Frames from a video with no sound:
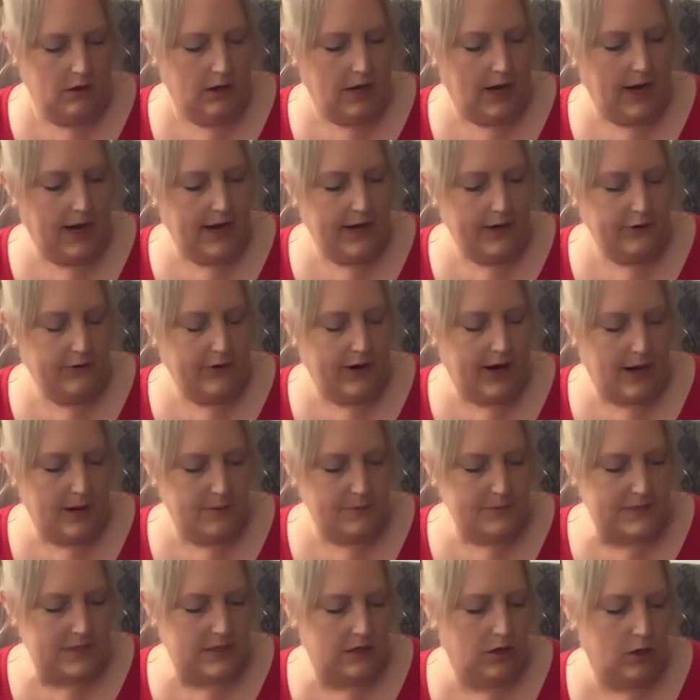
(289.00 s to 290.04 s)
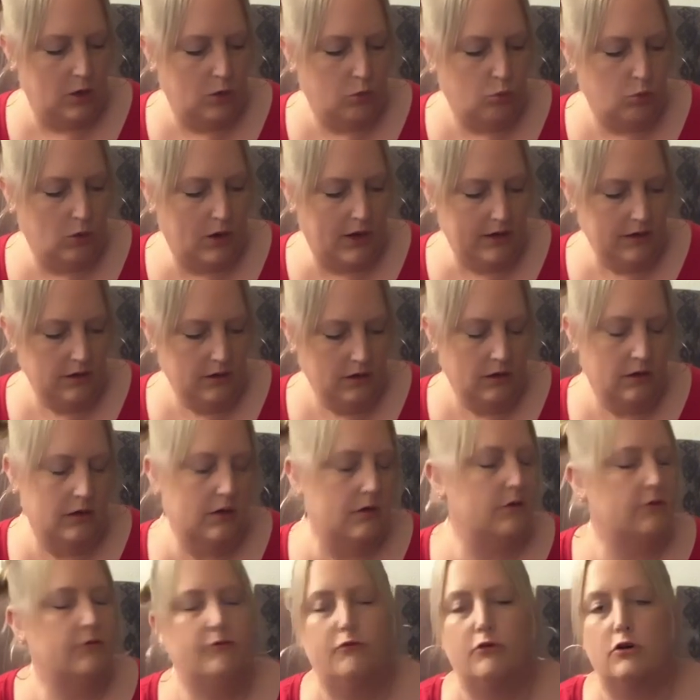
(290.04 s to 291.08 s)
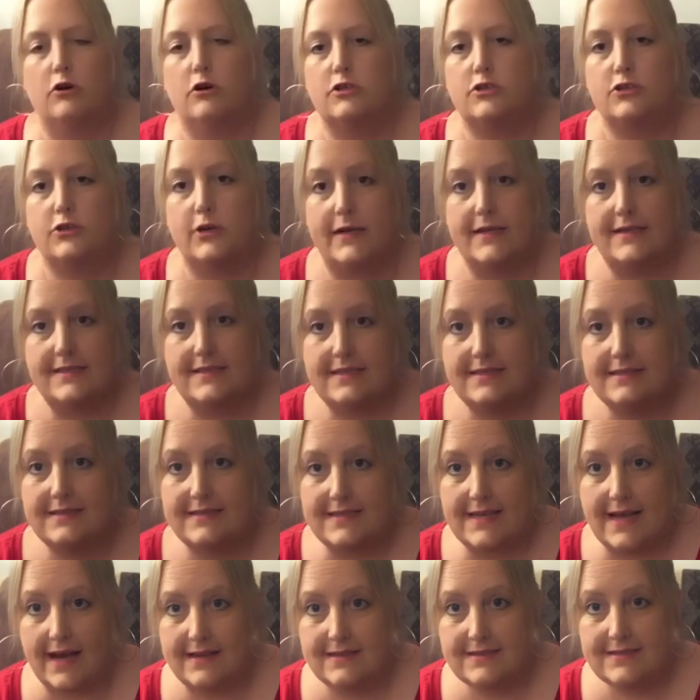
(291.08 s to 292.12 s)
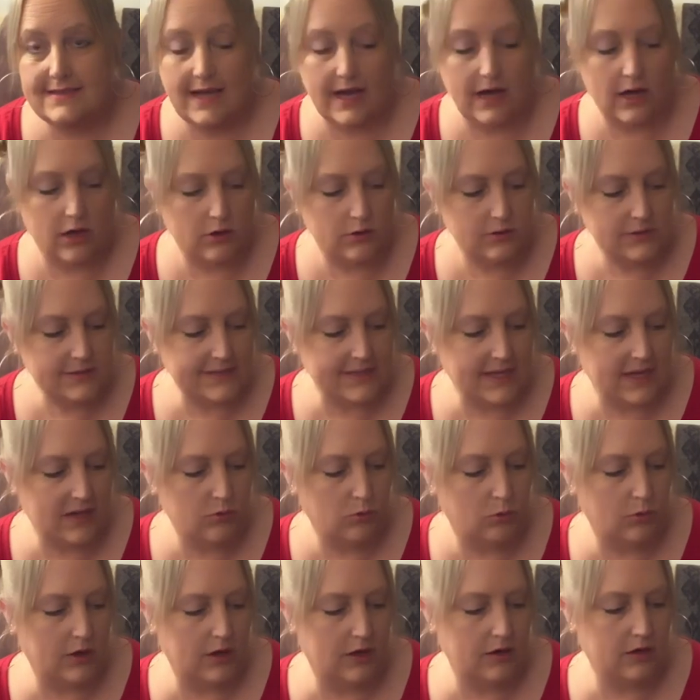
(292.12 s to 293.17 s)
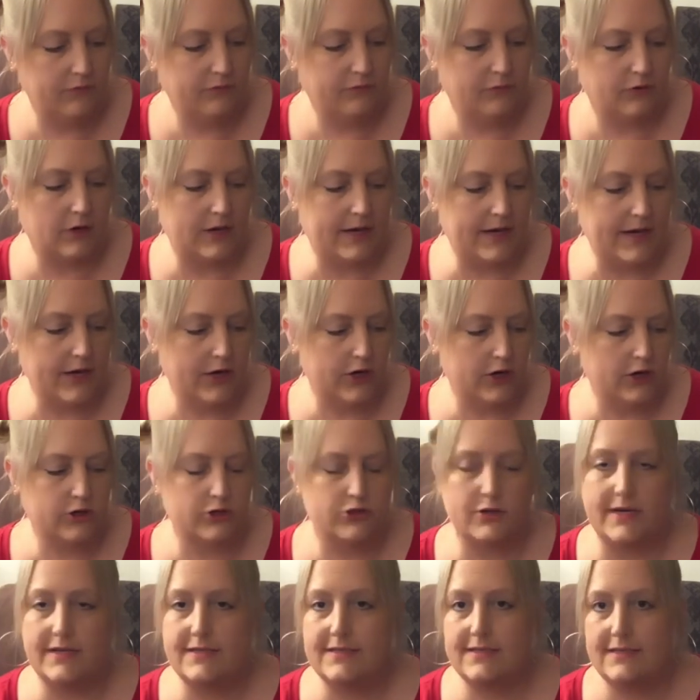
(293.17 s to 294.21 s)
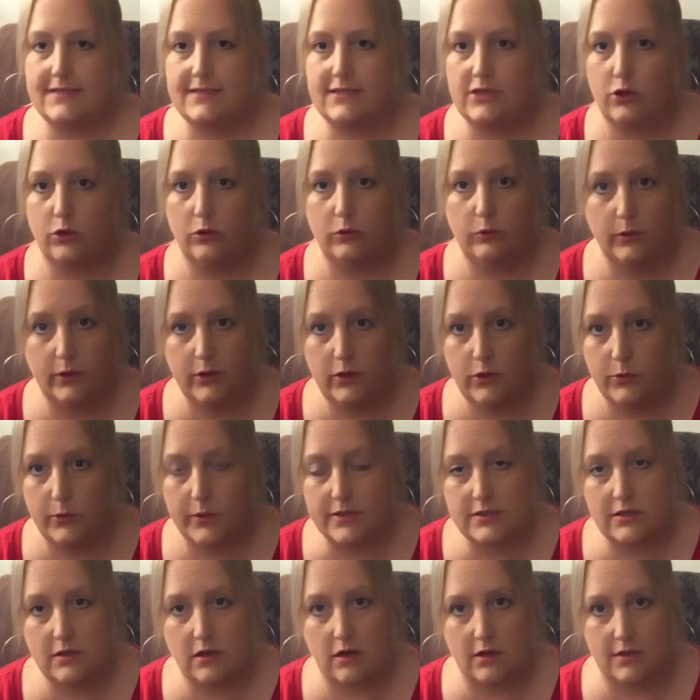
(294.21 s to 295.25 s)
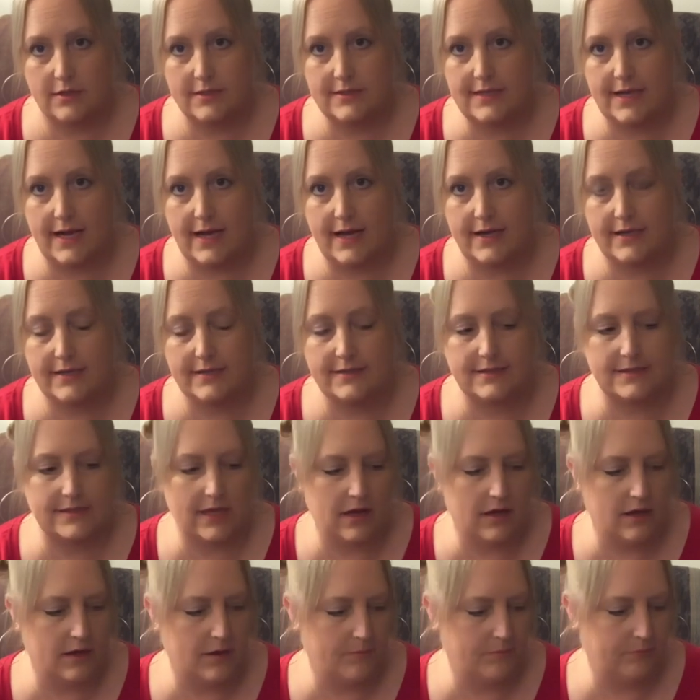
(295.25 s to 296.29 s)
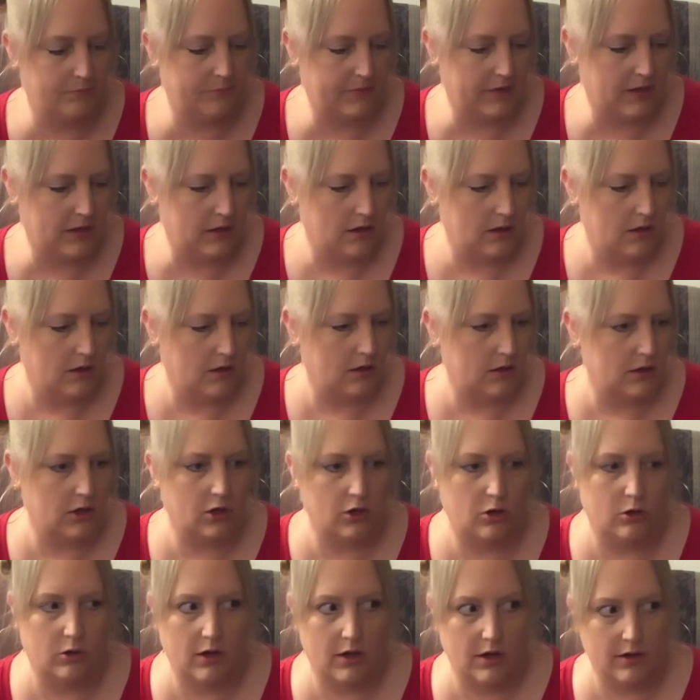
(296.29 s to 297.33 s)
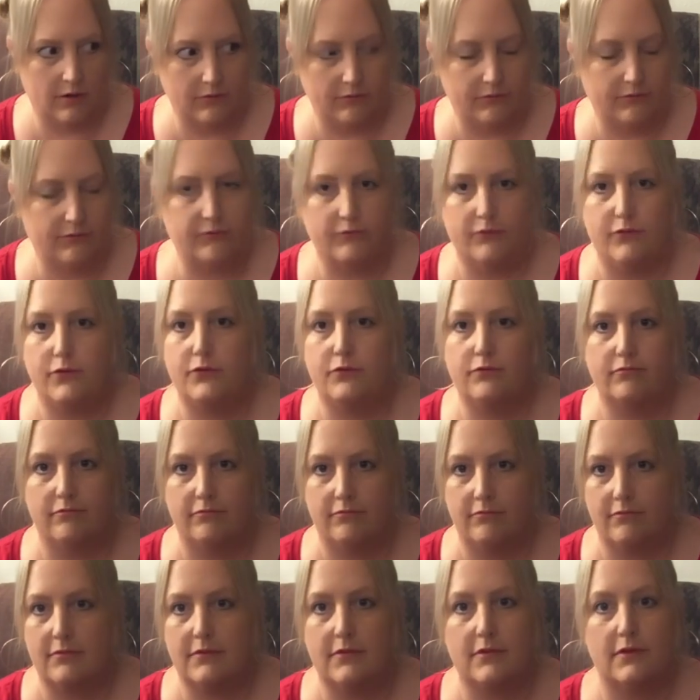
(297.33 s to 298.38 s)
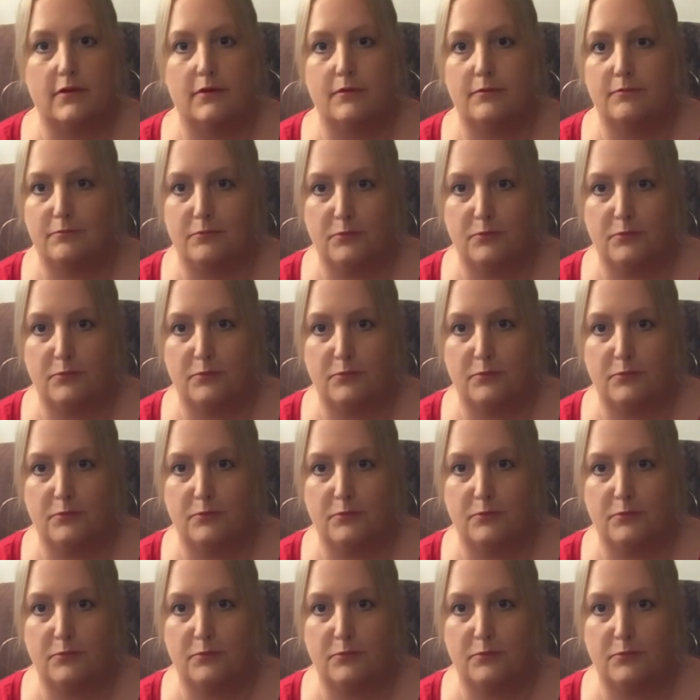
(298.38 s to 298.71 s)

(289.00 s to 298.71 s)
I grabbed one for Trace's dad's house and one for here. Trace is the only one who wears contacts, um, you know, of the